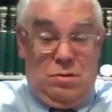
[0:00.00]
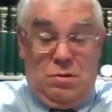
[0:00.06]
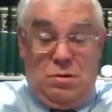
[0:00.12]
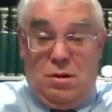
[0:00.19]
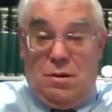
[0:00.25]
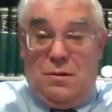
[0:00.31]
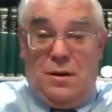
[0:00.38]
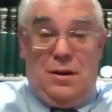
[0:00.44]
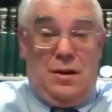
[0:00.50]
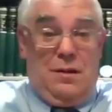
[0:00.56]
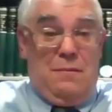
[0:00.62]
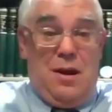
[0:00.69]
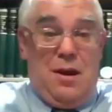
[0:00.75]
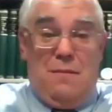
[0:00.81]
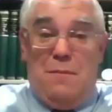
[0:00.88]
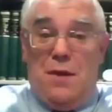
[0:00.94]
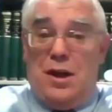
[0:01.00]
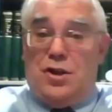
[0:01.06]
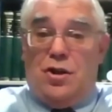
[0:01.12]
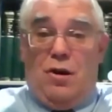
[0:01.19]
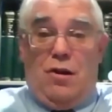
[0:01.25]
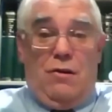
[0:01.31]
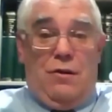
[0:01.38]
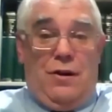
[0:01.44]
I mean, it may
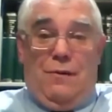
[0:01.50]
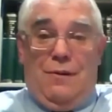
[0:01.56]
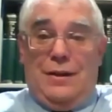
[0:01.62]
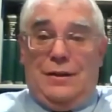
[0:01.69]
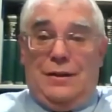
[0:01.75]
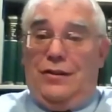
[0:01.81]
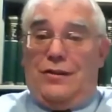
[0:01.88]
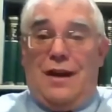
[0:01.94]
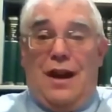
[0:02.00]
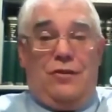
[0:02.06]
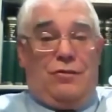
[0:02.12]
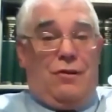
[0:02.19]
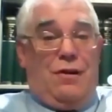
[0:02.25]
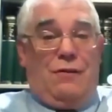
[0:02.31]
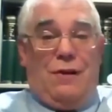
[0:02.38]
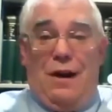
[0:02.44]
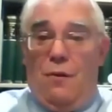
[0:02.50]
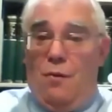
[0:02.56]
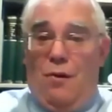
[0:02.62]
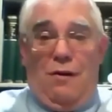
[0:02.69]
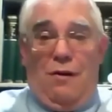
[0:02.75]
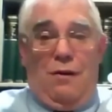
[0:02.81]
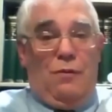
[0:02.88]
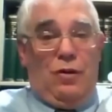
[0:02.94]
show, you know what, these guys are all right.
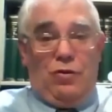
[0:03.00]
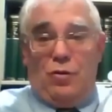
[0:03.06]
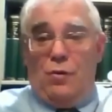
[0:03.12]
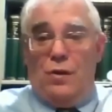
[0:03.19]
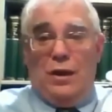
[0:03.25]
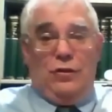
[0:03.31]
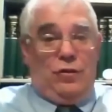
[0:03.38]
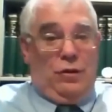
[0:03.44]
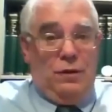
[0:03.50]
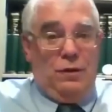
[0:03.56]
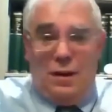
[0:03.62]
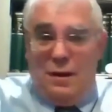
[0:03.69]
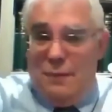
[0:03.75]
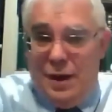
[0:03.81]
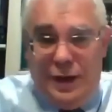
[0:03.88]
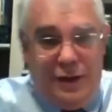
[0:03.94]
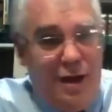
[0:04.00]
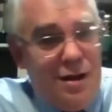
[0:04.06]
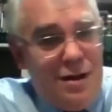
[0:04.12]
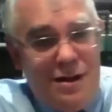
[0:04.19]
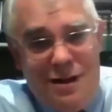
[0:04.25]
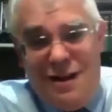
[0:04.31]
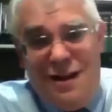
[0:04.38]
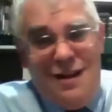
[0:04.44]
Warren was a weasel. I mean,
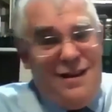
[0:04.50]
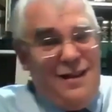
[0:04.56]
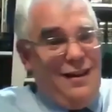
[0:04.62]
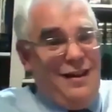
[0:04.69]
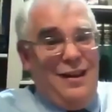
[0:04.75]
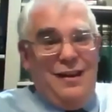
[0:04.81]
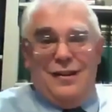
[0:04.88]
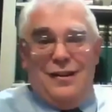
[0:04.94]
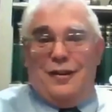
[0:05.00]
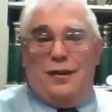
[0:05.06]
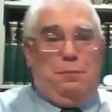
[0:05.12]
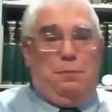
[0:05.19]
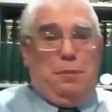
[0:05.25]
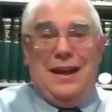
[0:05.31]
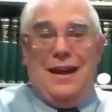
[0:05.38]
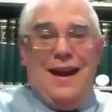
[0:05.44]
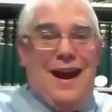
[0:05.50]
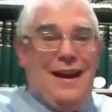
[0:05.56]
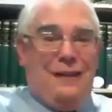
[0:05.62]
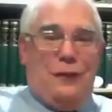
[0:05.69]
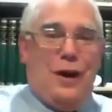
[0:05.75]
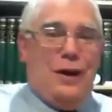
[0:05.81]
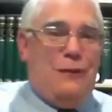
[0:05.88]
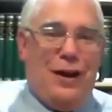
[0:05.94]
this
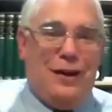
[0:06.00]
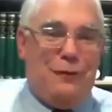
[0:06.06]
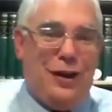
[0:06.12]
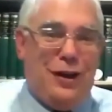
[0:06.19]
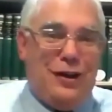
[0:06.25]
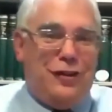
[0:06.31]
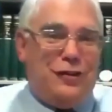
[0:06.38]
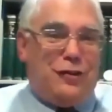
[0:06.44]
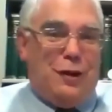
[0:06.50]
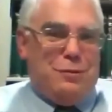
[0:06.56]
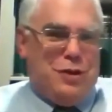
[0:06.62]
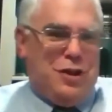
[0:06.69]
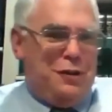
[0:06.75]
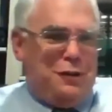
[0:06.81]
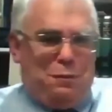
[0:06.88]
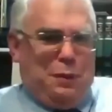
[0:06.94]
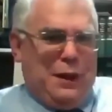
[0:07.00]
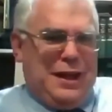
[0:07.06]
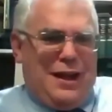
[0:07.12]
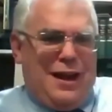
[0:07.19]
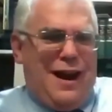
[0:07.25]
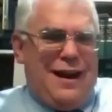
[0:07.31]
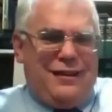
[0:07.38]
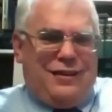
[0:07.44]
BDI, one description is
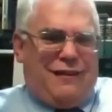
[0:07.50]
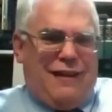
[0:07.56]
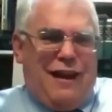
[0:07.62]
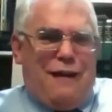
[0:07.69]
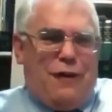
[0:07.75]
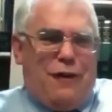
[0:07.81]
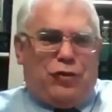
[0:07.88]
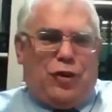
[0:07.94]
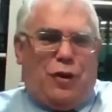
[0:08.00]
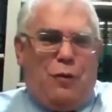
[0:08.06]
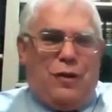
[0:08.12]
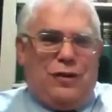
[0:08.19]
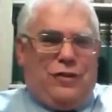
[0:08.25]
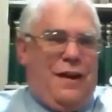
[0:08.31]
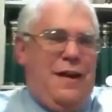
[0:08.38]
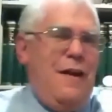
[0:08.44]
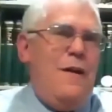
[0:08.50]
BDI staff officer was a